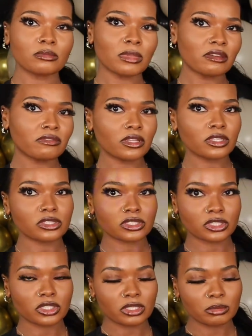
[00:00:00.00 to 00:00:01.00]
of my fillers
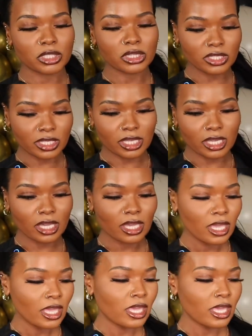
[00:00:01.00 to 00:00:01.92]
are going to be looking.